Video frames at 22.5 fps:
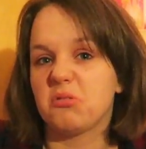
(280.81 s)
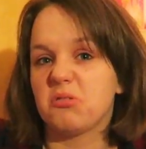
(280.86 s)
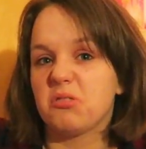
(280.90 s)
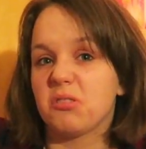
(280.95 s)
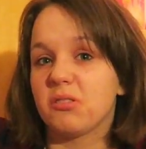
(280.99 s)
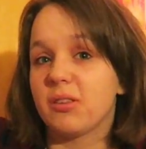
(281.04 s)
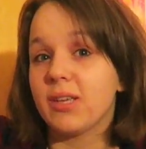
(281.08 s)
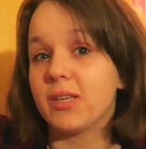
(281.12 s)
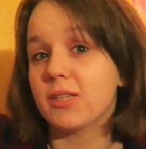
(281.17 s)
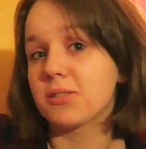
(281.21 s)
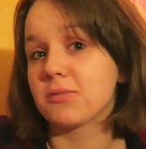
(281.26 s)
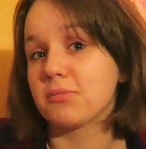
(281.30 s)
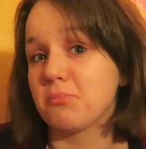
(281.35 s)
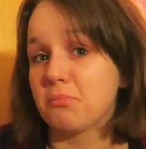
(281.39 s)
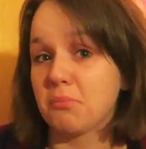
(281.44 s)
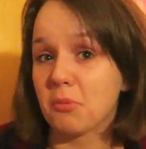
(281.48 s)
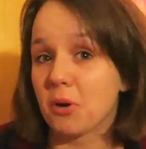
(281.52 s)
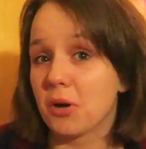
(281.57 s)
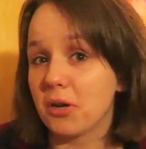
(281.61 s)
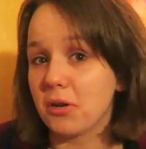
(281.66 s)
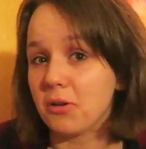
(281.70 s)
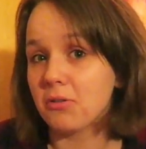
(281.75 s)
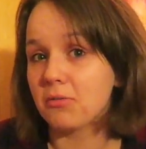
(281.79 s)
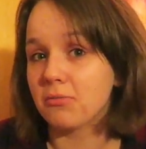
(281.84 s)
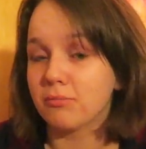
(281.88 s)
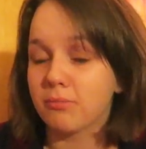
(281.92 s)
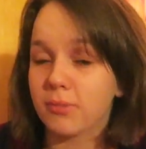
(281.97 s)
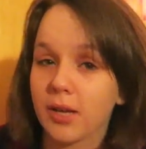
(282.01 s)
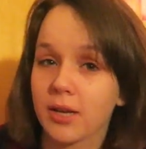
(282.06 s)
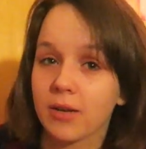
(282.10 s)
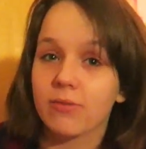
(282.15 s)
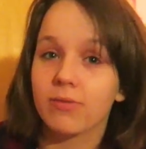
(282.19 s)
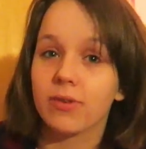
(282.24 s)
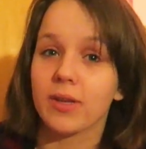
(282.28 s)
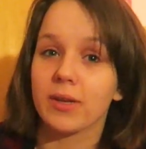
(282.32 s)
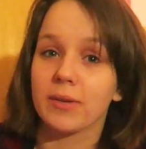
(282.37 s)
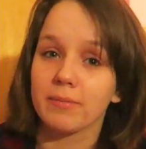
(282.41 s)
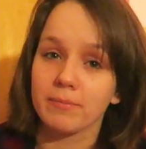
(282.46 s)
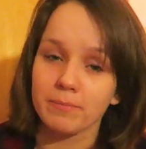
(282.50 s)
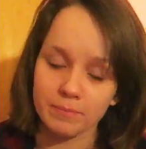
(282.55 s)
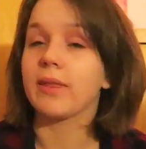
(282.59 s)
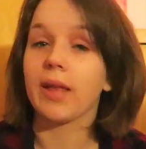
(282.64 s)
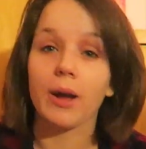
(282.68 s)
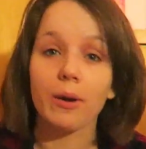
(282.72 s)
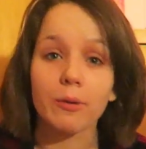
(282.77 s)
do this, why not, kind of thing.
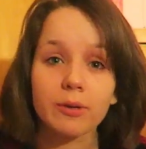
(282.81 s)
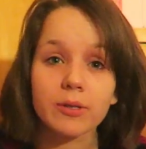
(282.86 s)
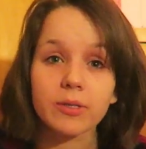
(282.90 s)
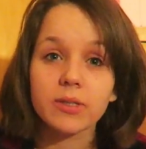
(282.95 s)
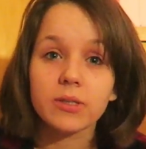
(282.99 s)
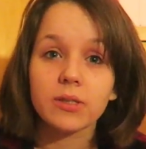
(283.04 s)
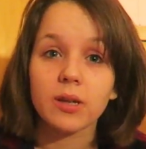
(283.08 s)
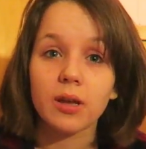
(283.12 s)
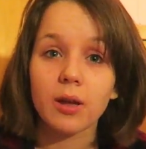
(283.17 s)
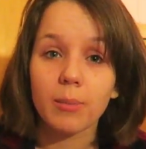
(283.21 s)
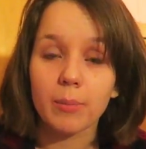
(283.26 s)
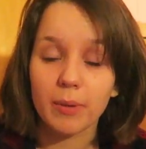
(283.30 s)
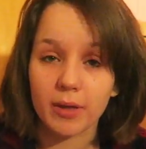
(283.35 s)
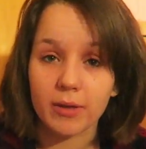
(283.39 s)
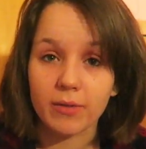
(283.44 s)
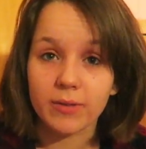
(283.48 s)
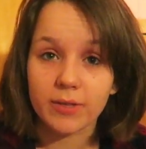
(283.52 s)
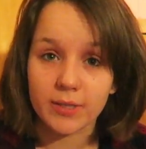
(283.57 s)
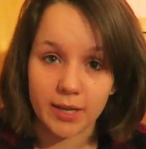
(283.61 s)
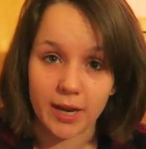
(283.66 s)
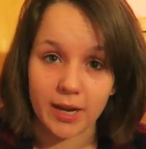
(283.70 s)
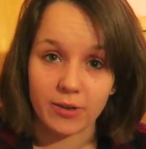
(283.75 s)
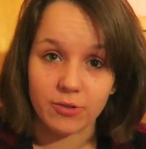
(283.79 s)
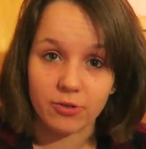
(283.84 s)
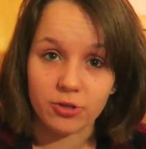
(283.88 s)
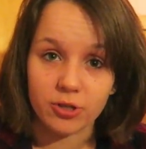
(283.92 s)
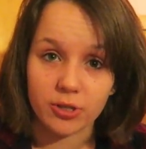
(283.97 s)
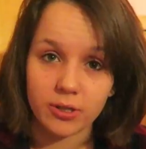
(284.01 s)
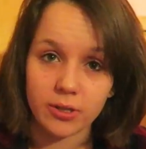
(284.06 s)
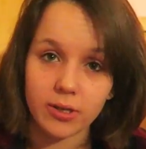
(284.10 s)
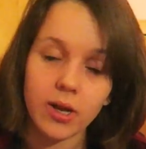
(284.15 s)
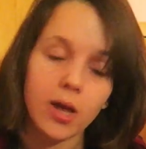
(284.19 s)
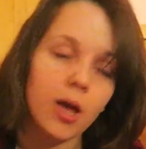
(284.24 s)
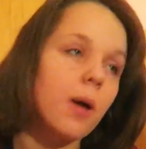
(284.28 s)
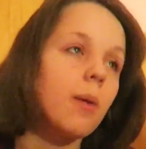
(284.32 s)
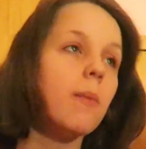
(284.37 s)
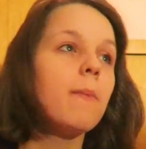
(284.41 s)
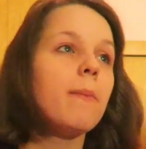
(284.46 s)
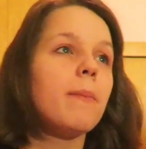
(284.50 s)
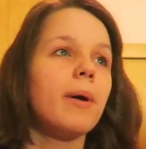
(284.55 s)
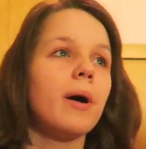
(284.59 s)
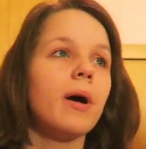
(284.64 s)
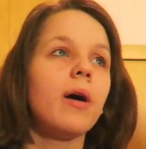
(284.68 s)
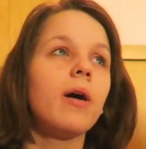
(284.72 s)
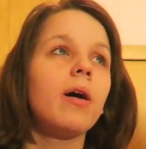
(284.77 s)
That was a bit of a tangent,
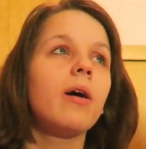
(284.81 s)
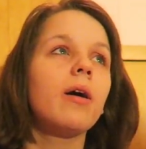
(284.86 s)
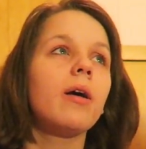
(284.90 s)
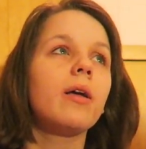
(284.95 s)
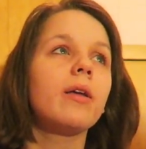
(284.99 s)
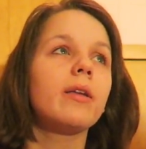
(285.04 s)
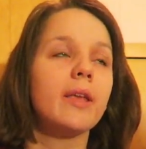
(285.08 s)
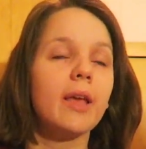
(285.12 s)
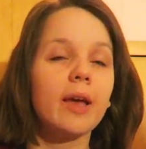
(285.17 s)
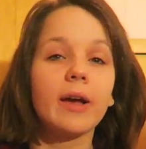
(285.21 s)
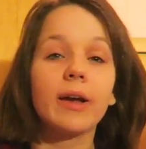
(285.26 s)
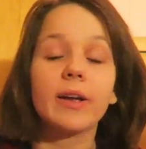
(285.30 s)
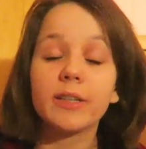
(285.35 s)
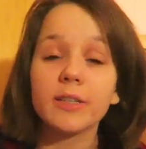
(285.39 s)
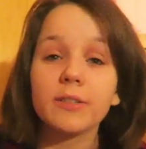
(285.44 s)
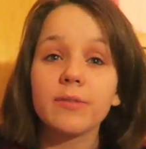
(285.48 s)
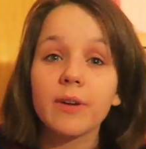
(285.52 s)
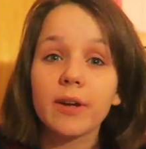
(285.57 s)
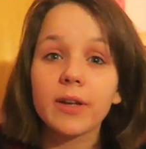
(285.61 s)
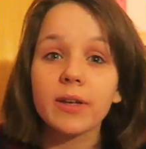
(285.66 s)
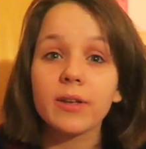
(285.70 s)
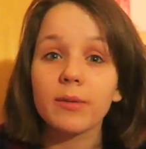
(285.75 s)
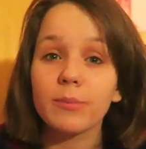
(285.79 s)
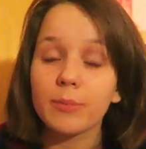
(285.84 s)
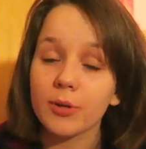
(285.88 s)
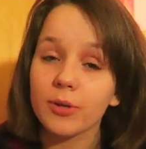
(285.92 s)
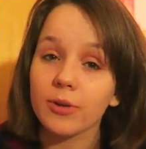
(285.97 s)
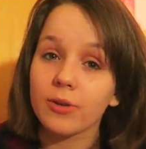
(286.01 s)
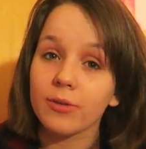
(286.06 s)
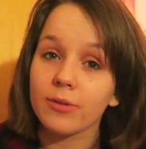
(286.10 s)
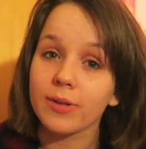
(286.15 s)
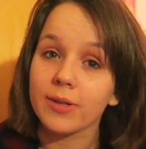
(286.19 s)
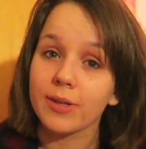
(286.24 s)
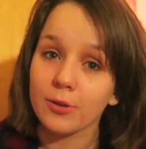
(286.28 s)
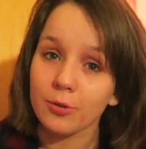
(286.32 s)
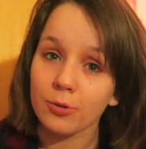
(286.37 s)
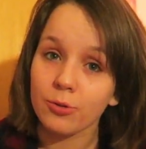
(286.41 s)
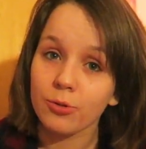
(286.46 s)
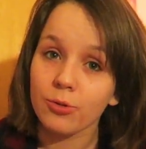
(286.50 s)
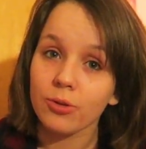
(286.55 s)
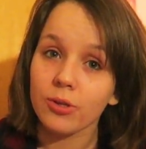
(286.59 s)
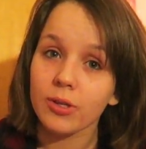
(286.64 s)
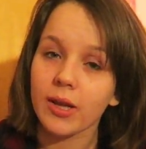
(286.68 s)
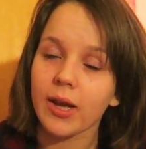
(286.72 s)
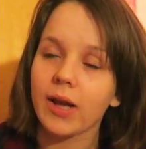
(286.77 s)
but yeah, I did find computing really
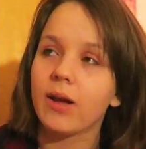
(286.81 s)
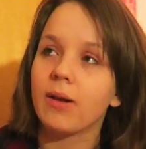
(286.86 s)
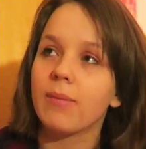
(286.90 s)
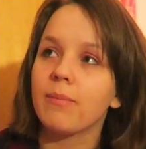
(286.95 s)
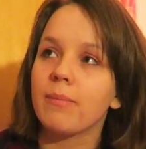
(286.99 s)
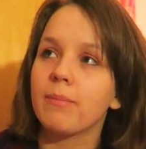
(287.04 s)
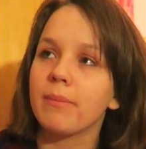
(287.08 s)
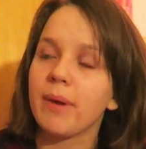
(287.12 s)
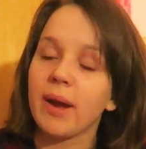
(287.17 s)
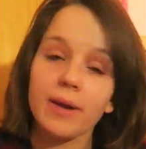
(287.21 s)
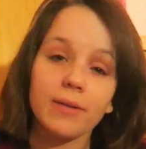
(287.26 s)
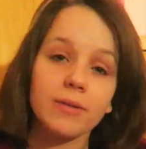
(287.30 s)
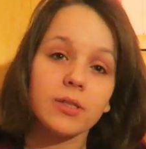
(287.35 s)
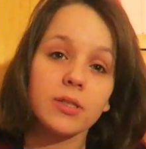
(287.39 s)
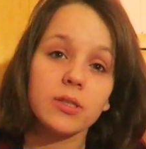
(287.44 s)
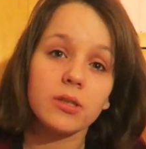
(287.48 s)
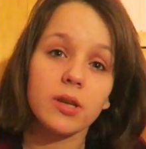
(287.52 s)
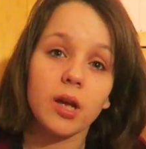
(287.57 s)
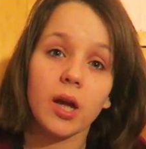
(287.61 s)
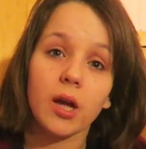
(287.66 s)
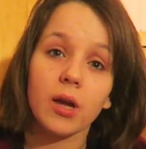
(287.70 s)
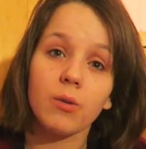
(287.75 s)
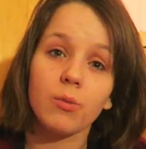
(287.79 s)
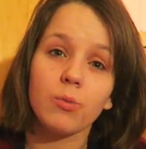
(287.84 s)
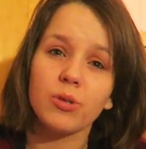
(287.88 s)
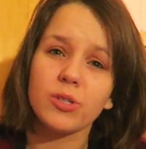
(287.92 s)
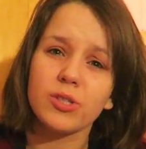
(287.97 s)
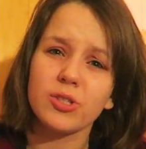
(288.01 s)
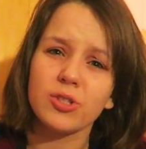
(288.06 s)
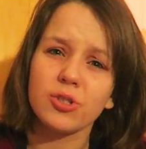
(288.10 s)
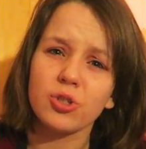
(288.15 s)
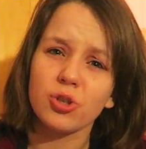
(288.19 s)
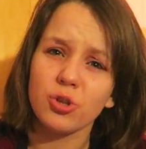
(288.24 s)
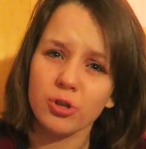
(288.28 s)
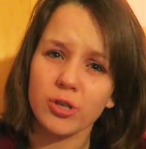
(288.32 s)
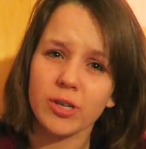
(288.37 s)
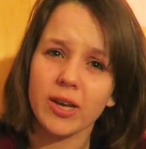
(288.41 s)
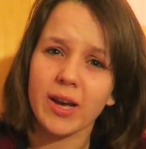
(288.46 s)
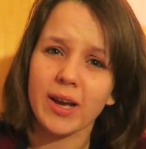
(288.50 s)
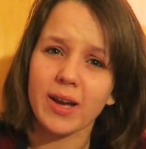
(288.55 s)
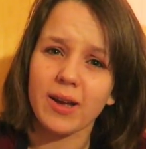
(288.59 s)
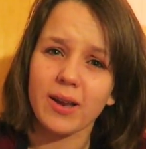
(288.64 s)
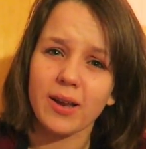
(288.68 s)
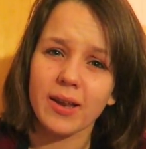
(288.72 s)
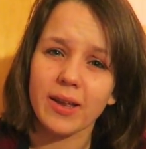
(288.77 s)
cool. Maths I was good
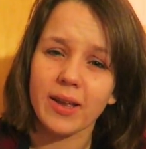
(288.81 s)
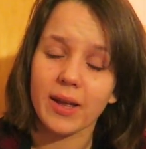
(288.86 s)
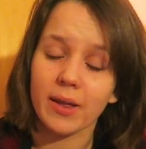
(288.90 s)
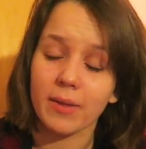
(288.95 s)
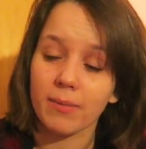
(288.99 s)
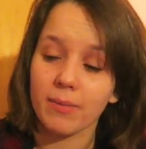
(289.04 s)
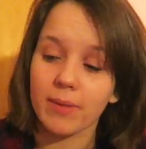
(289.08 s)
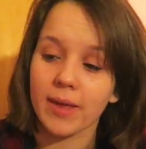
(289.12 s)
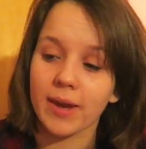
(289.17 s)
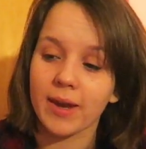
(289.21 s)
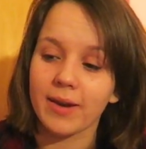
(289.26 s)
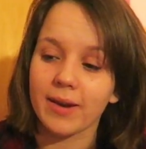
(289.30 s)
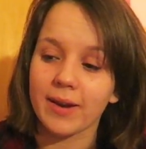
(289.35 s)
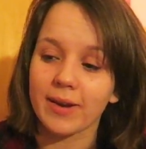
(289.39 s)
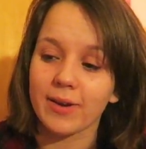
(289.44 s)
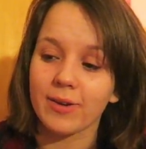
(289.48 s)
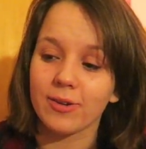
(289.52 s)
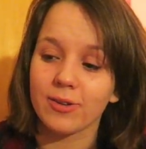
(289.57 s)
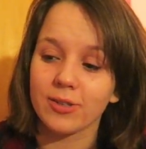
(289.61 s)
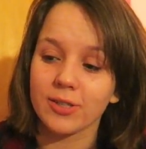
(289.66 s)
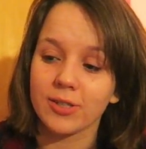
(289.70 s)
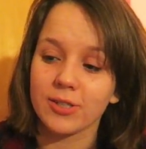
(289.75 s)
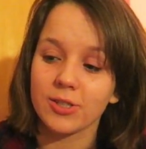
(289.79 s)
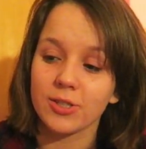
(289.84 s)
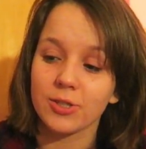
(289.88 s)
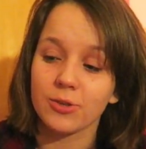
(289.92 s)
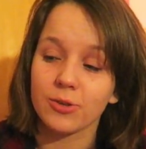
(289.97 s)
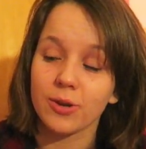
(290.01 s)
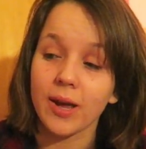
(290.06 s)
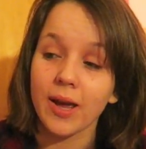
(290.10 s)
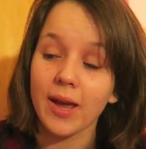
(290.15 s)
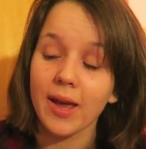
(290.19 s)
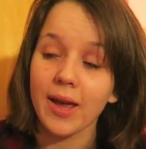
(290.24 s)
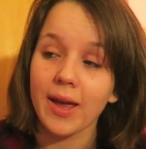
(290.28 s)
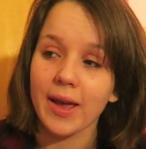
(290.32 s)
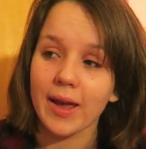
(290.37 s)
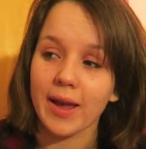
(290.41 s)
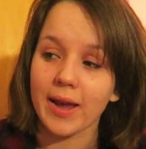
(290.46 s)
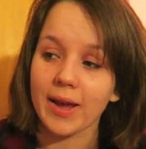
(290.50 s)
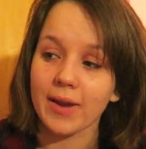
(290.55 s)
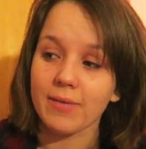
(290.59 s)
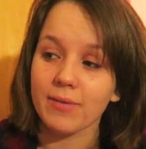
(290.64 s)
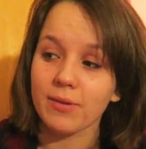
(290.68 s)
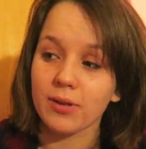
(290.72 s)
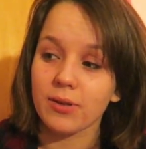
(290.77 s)
at, and then I got to
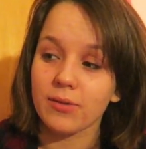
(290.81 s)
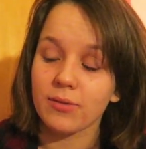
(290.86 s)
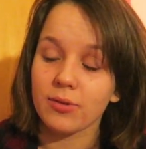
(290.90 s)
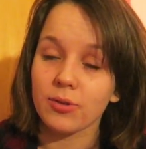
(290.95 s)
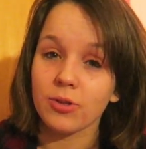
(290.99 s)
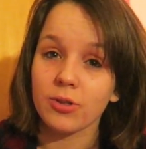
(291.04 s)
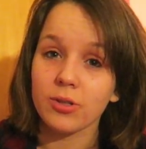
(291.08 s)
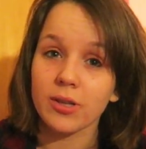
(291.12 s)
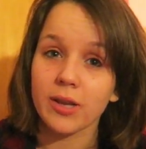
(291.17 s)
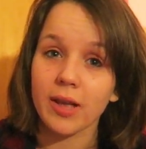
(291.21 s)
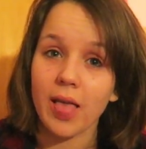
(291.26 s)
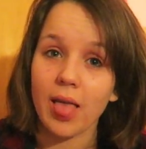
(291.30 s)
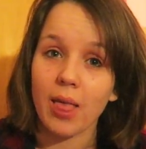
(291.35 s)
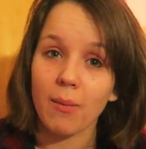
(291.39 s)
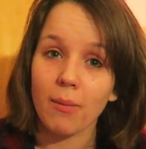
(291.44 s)
A-level.